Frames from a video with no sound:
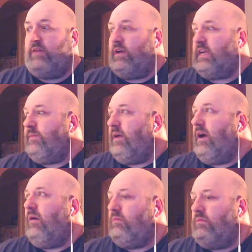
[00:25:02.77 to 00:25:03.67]
right, give me,
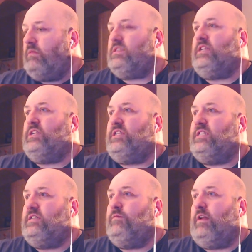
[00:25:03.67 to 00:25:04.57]
oh, Sanchez
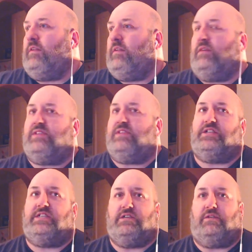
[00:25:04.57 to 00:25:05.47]
is in front of me. Oh,
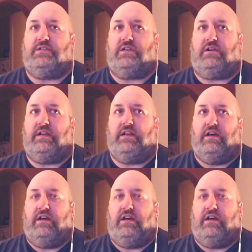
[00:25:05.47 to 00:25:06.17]
Sanchez is offside.